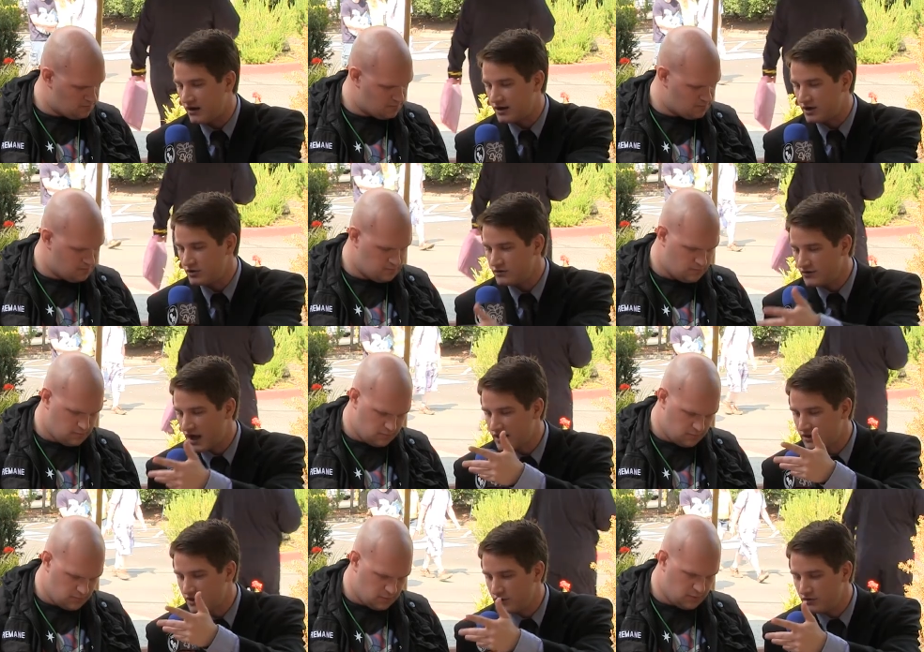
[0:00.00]
Speaker 1: on here. You've
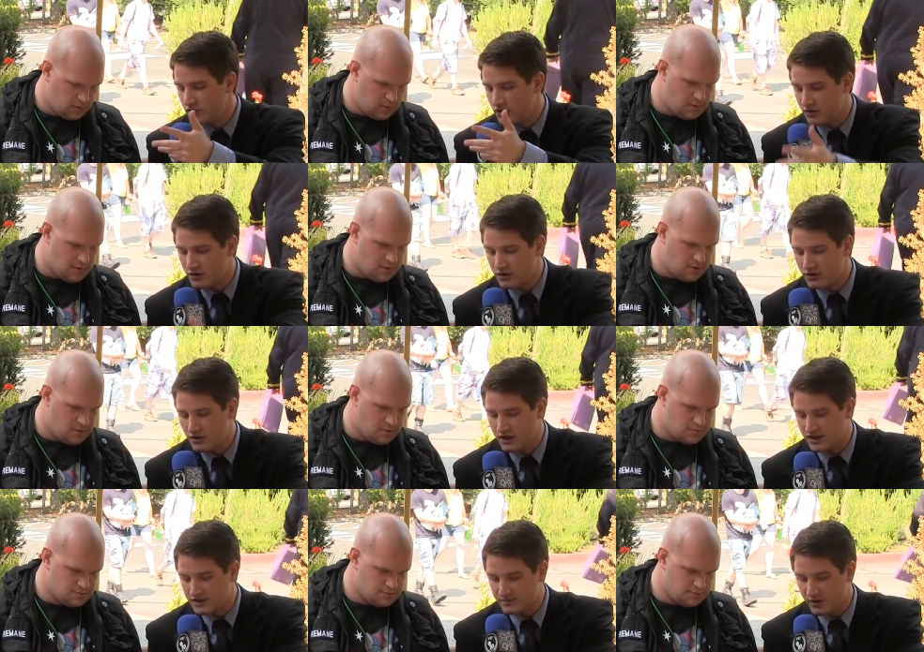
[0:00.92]
got the you, the, the,
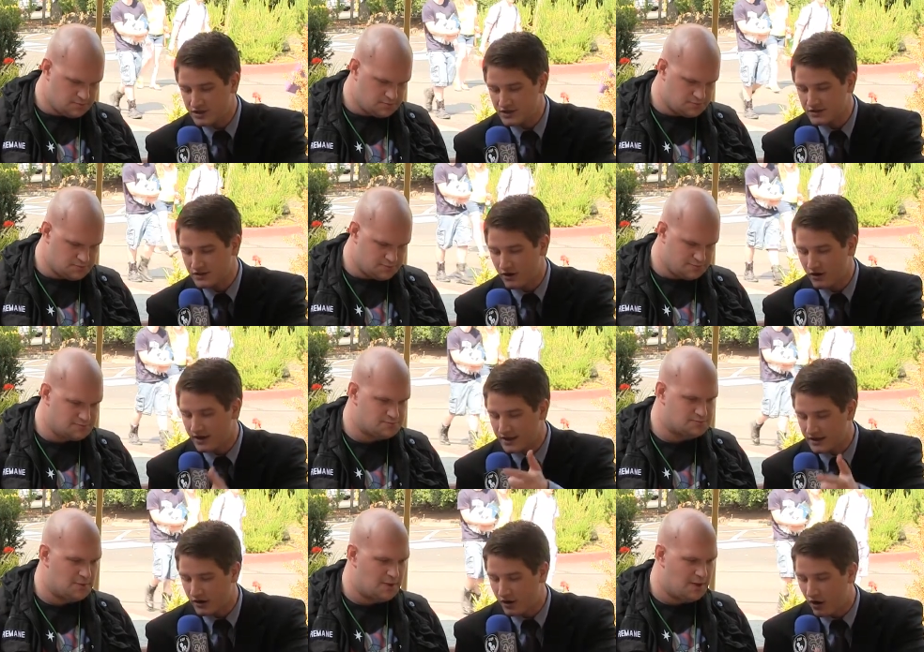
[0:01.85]
the, expressions are
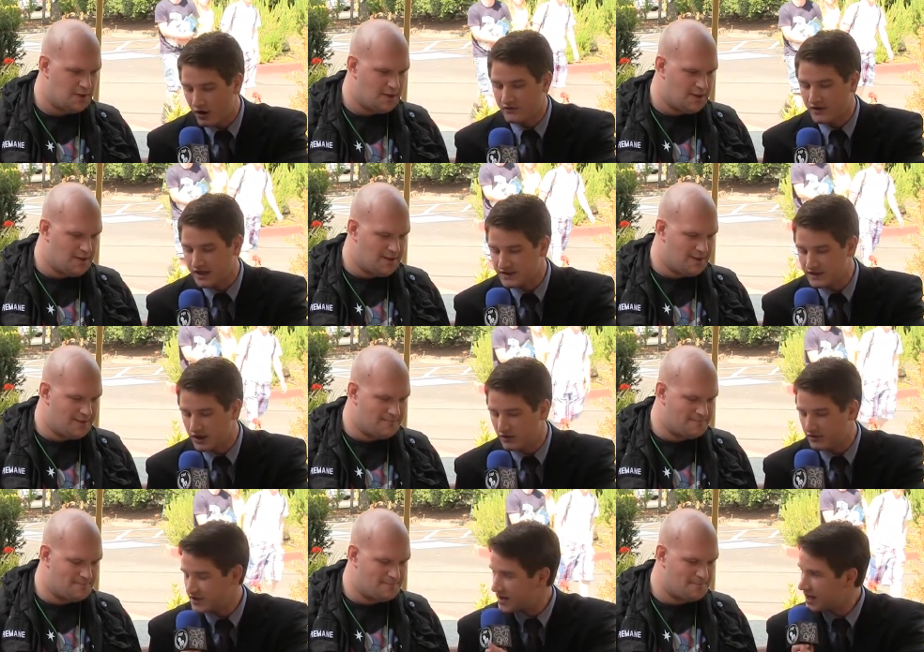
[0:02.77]
in the carving
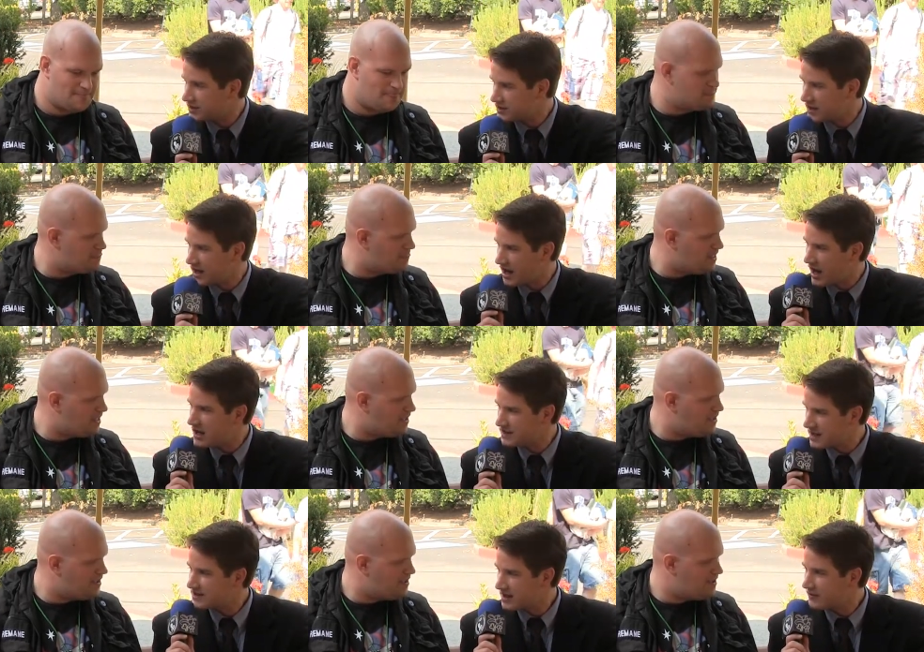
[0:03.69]
itself. Is, is that
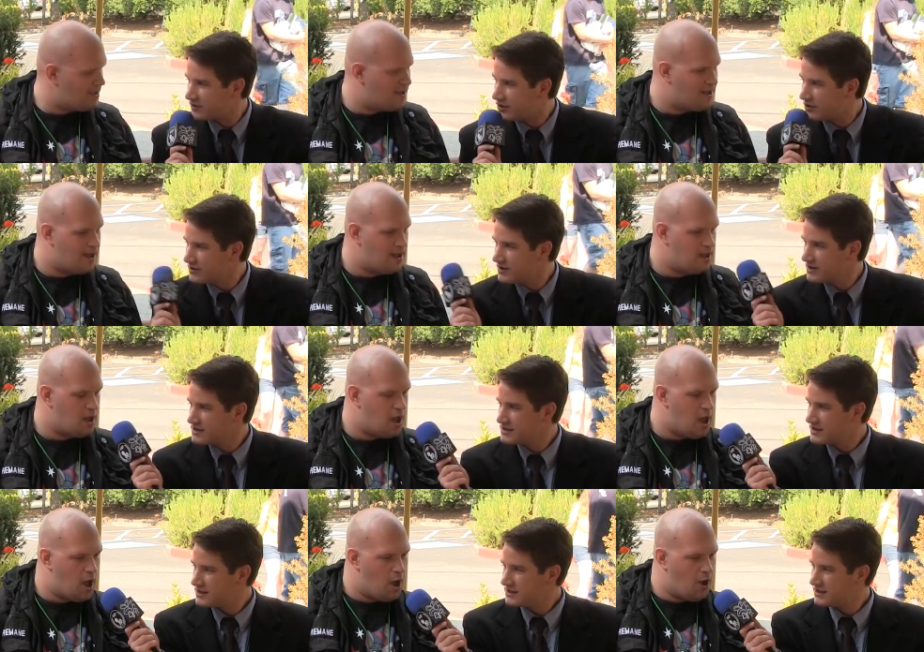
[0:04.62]
mm-hmm. tough to do?
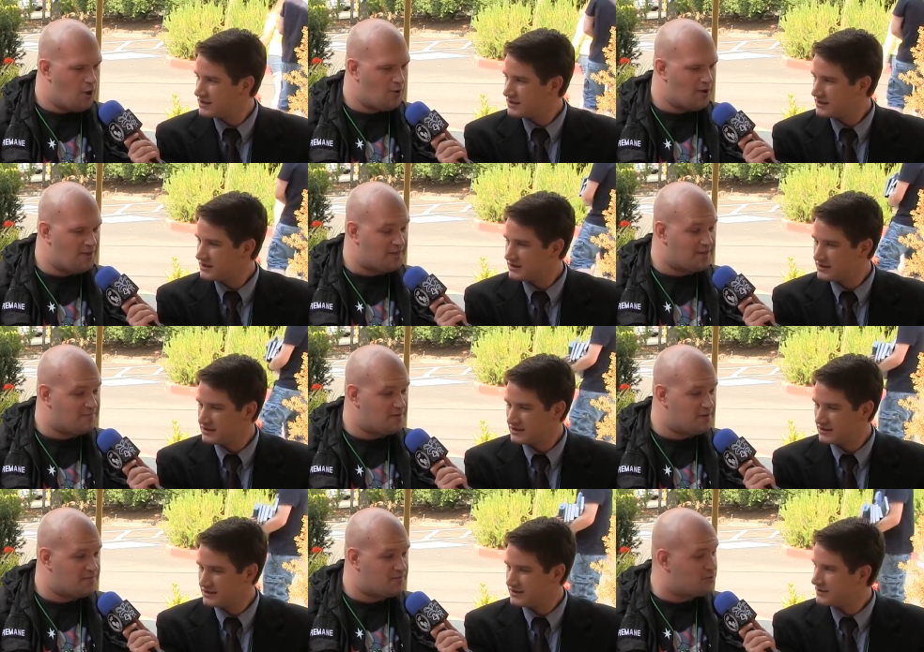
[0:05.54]
Speaker 2: Well,
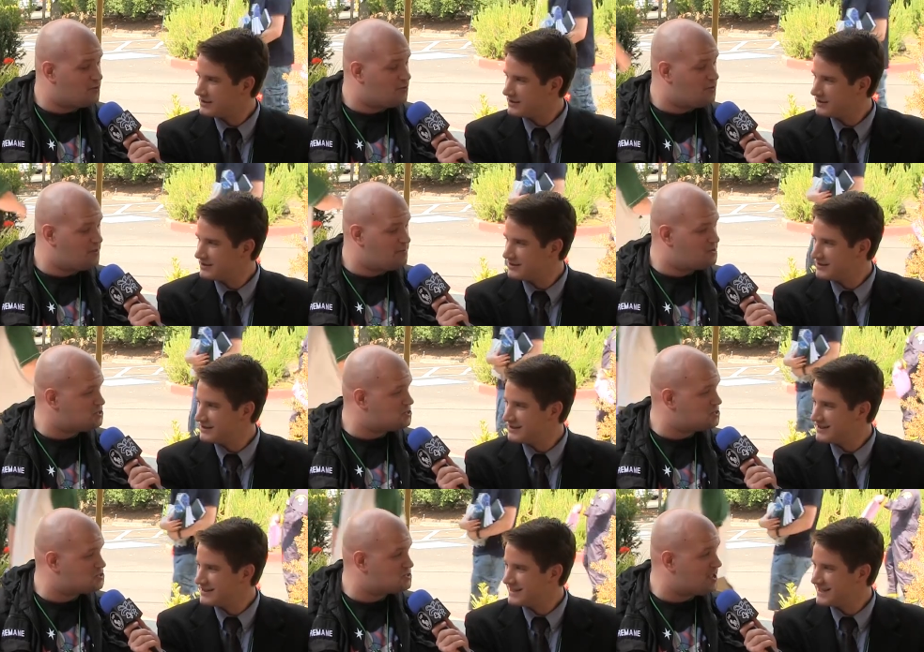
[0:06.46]
thankfully for Google
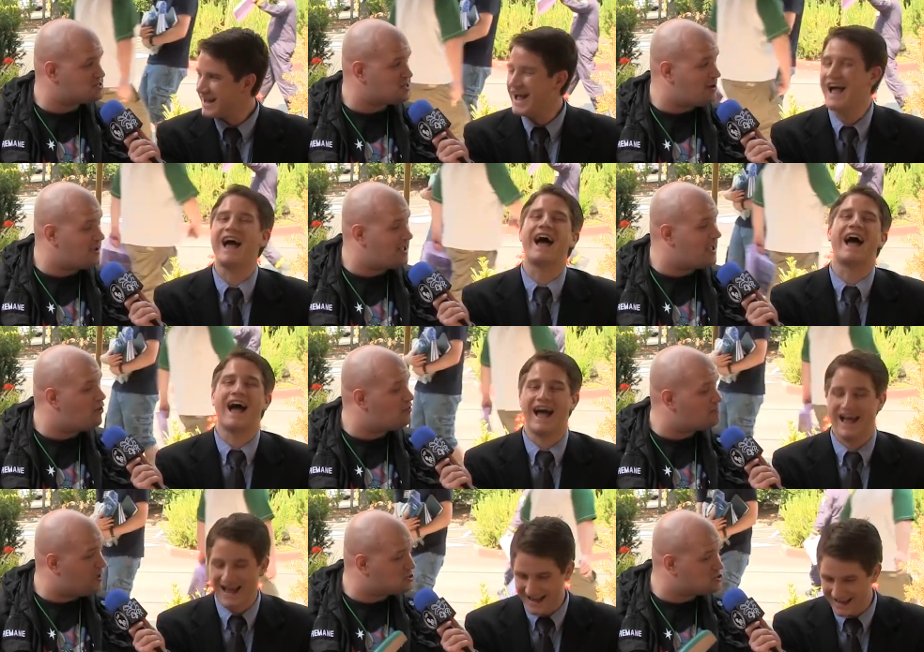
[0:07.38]
Images, that's how I got
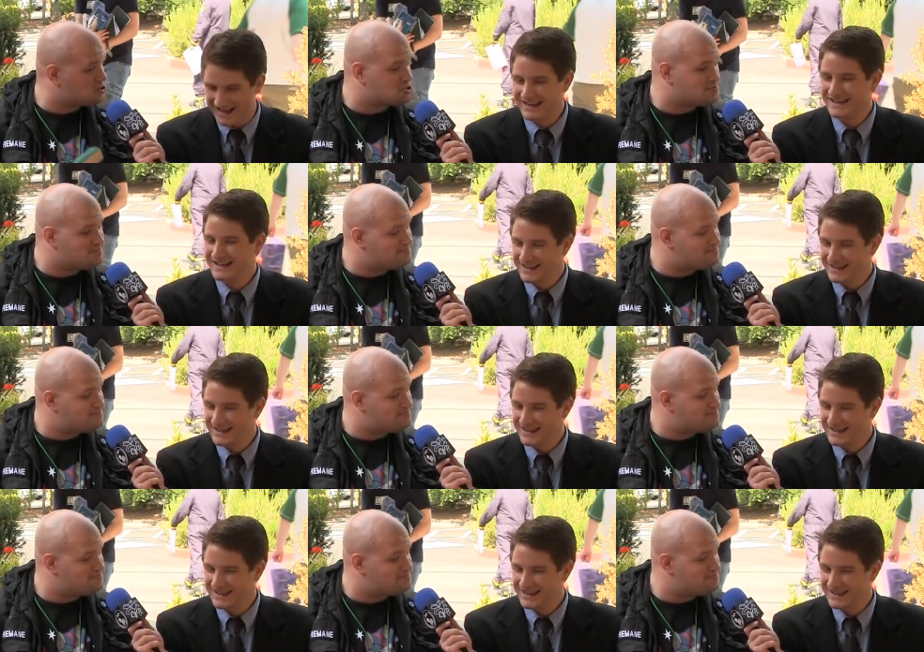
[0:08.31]
all the pictures.